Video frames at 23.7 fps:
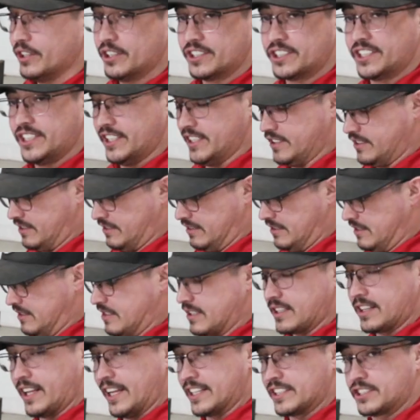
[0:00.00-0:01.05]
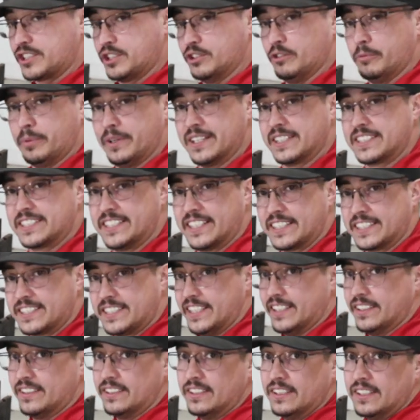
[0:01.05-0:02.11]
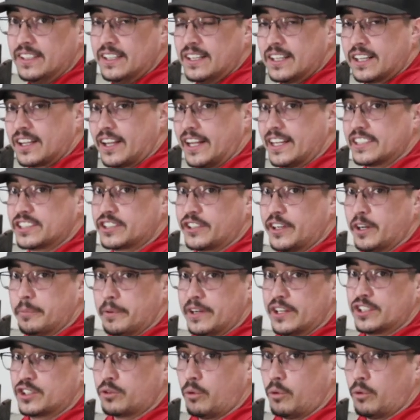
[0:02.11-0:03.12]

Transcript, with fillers: 13, class two will be a 16, class three will be a